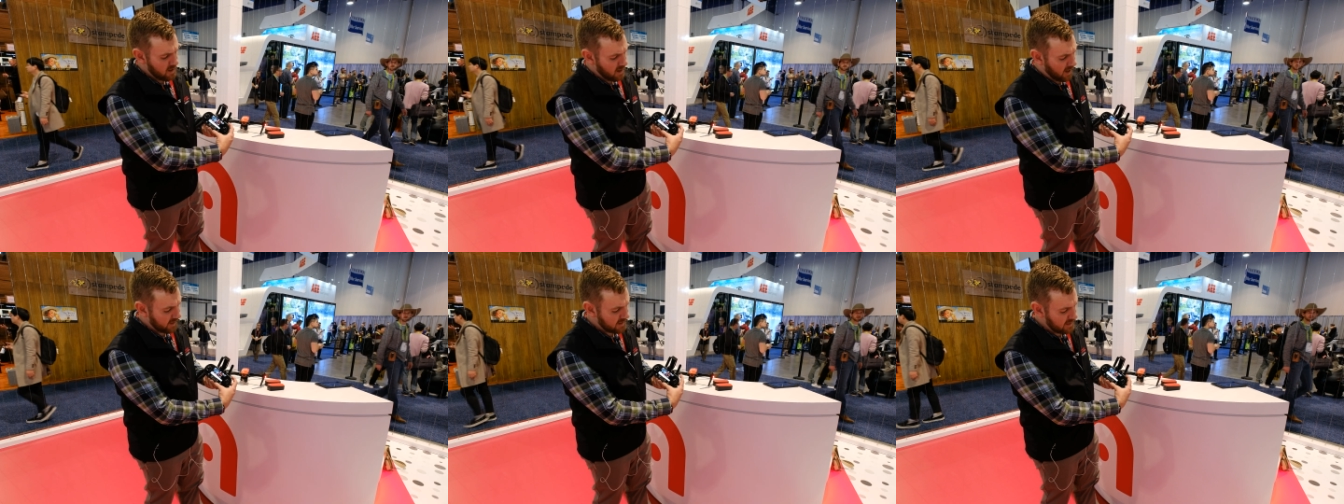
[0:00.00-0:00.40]

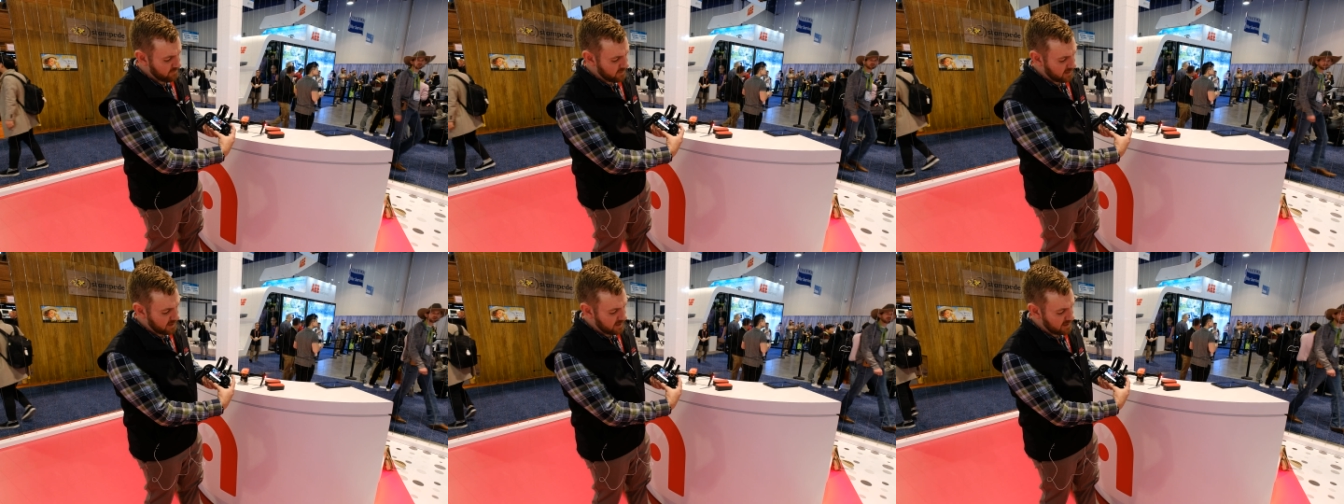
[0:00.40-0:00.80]
I can
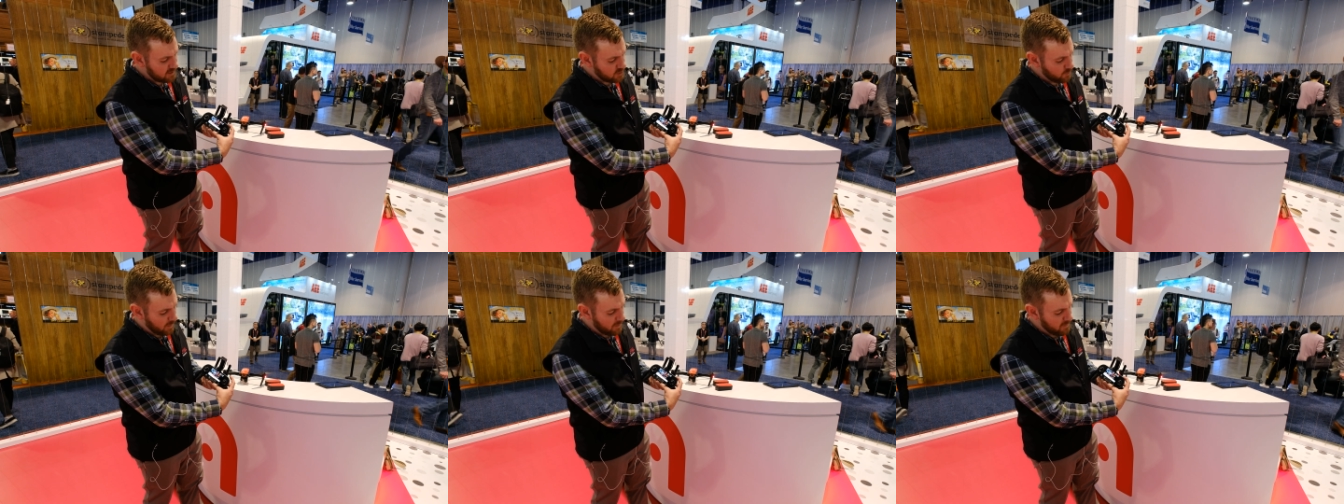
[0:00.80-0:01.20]
even get
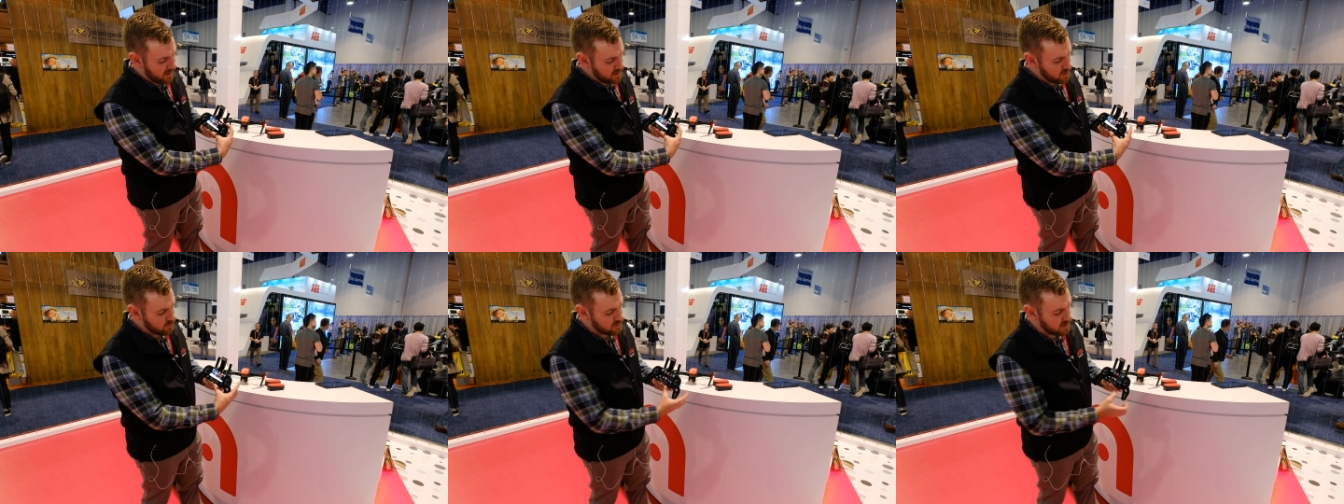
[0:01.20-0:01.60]
into my
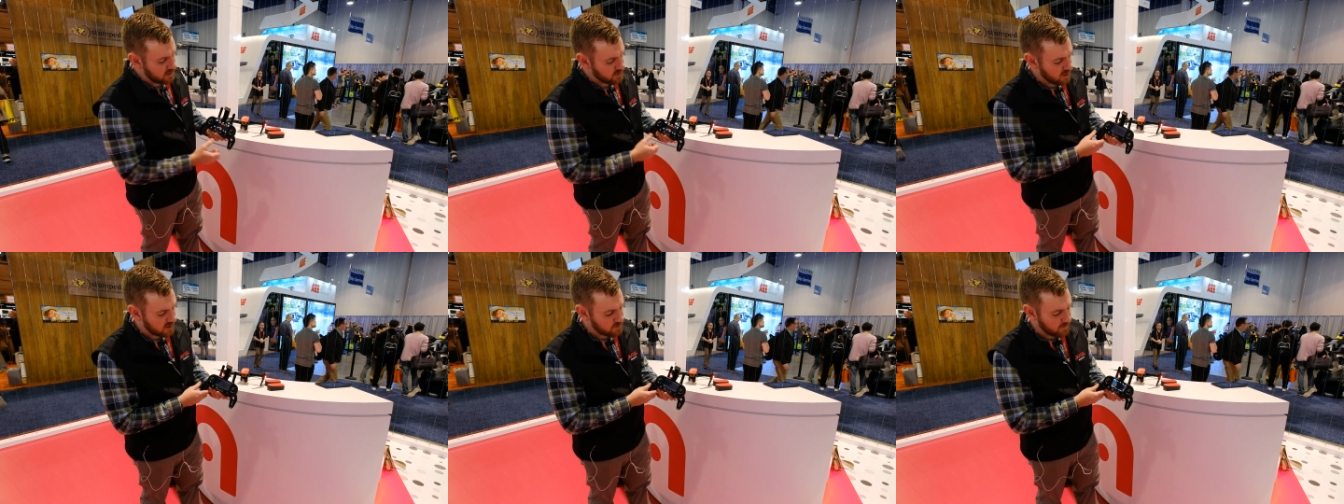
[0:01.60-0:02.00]
menus and
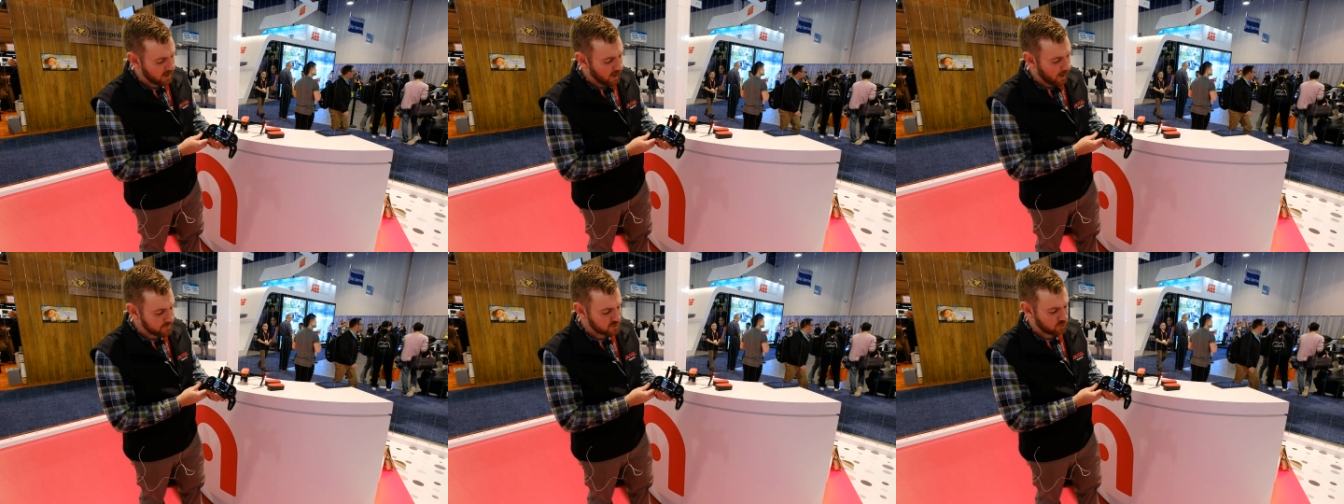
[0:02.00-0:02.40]
adjust my
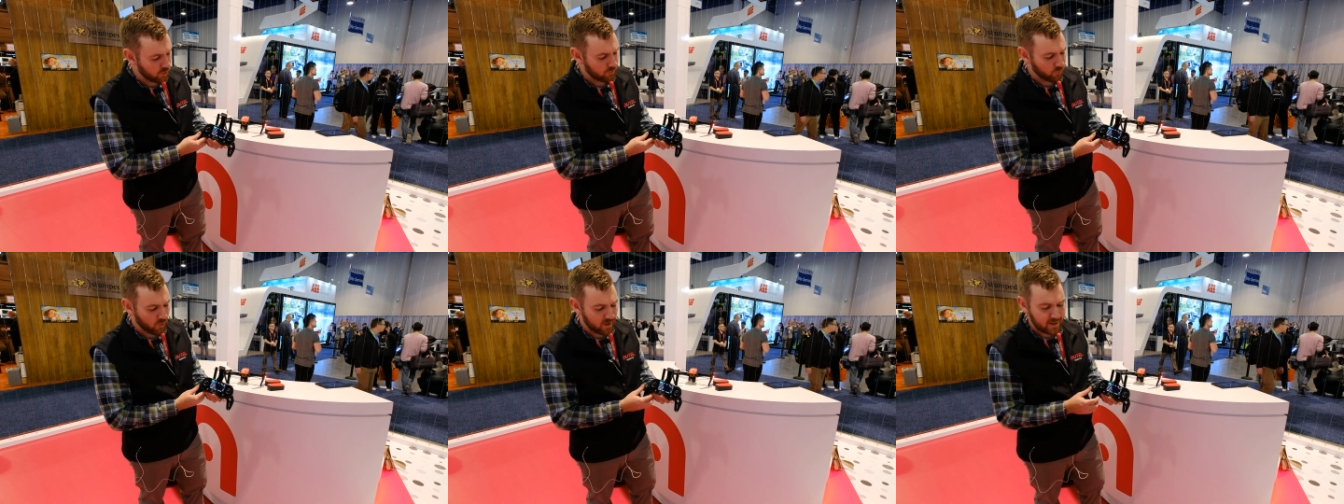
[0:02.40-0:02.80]
obstacle
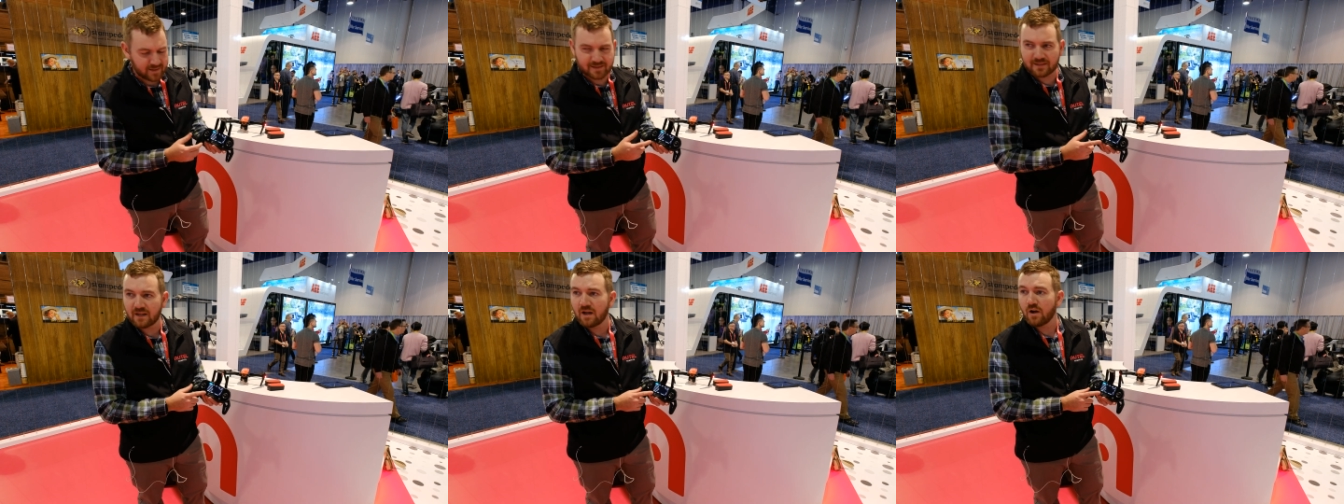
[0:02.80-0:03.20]

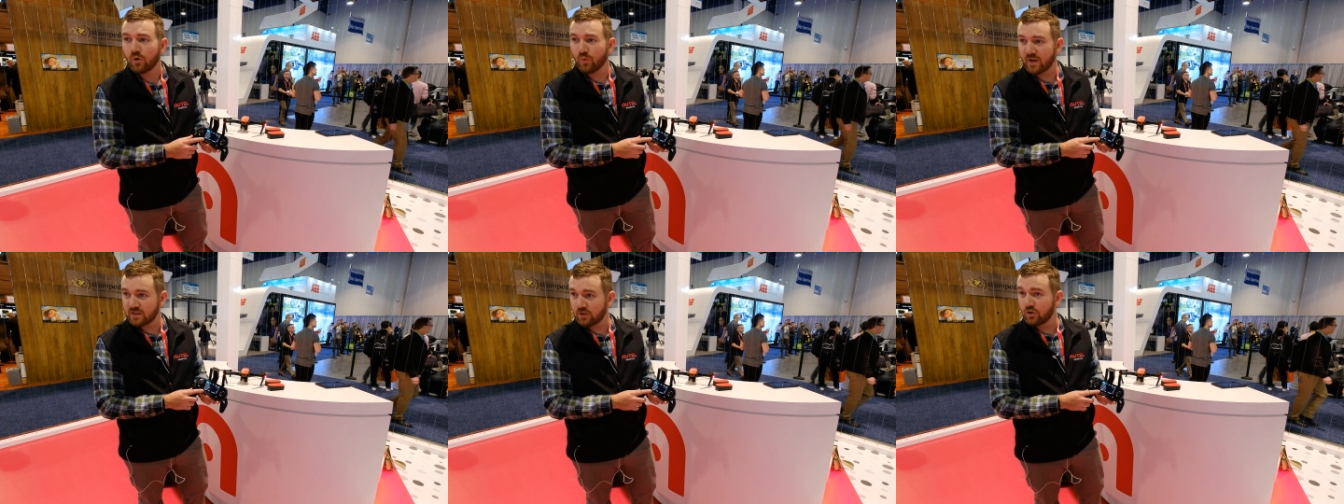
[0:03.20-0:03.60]
avoidance,
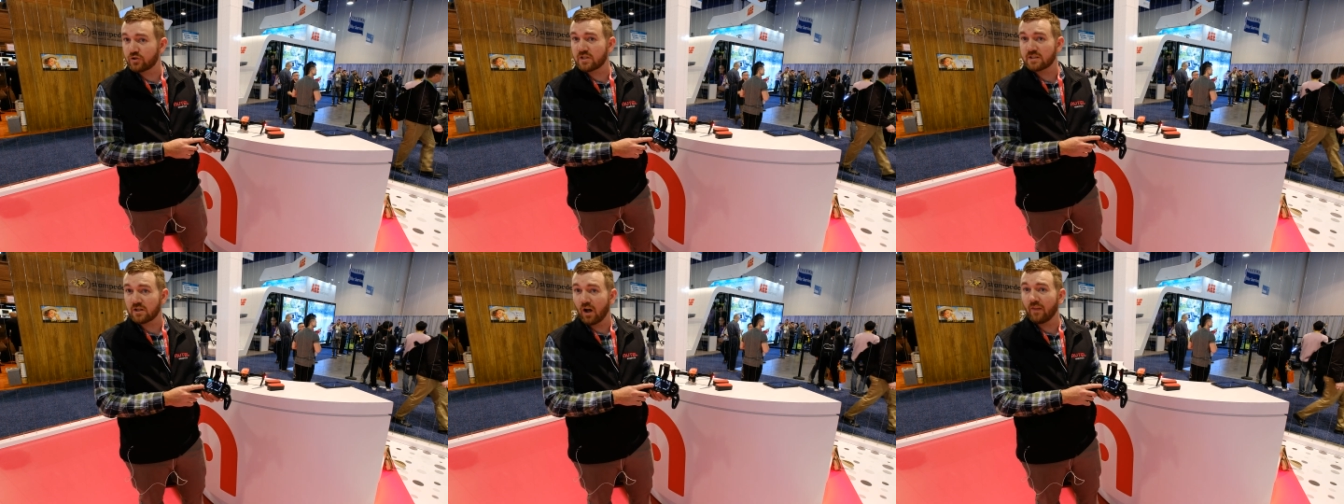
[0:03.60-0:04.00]

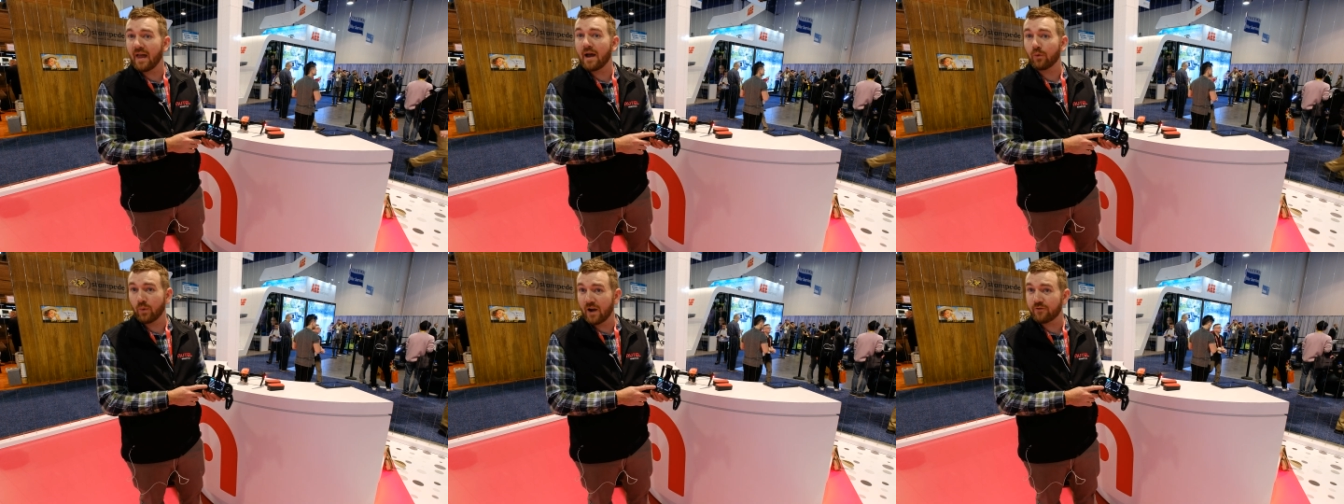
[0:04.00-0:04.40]
resolutions, and all
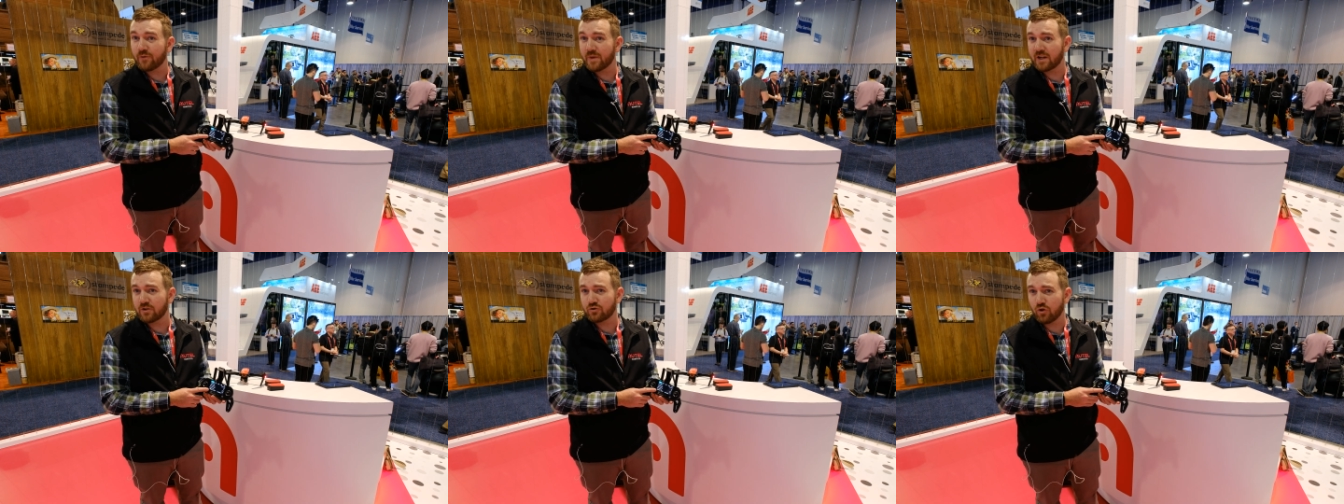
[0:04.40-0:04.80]
that right from
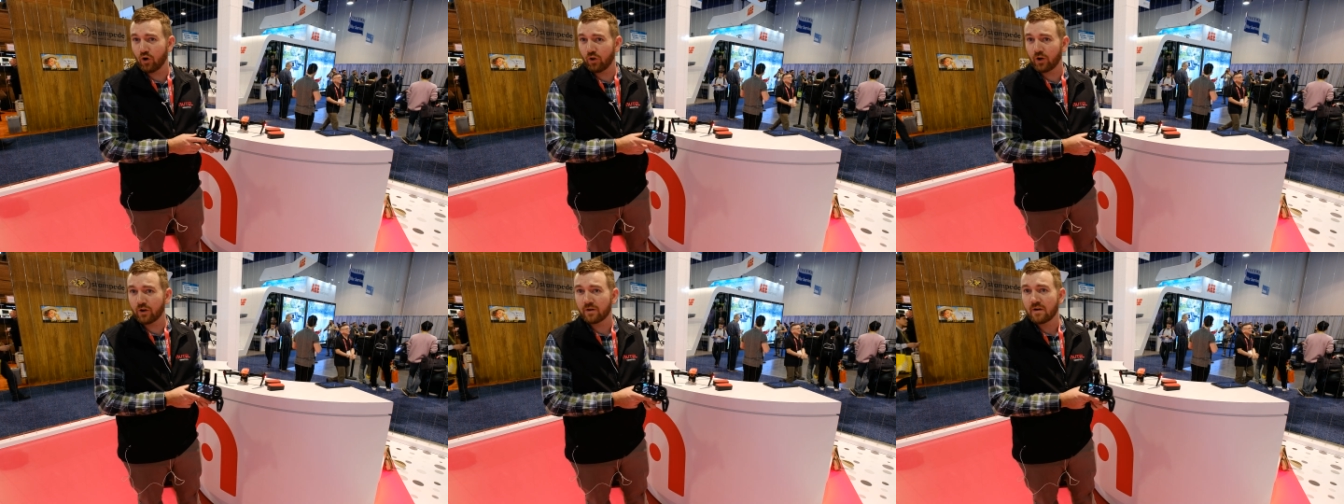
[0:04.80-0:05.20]
the
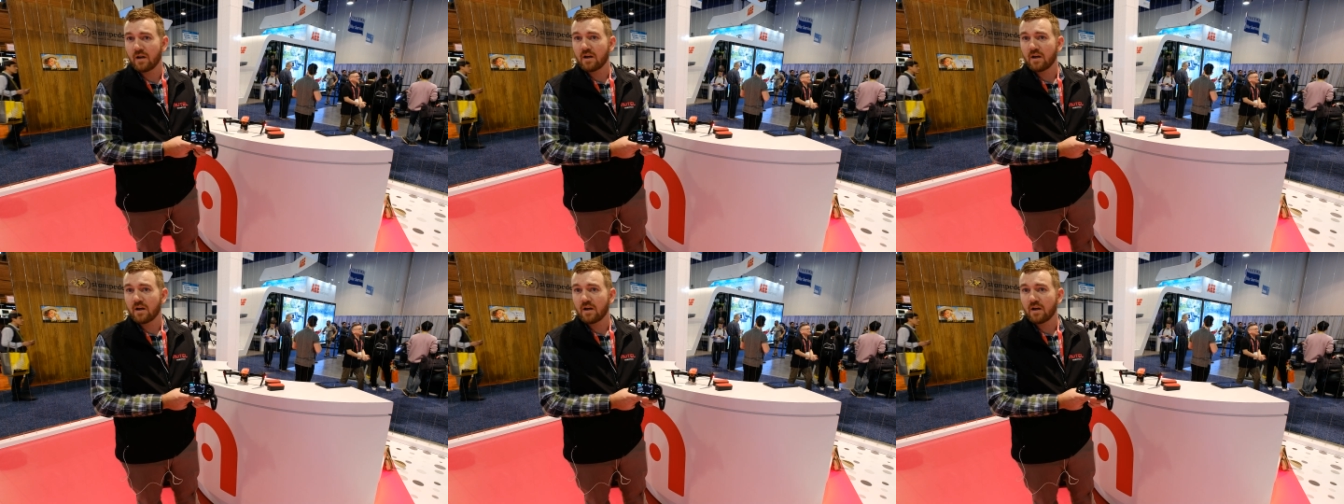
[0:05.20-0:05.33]
controller.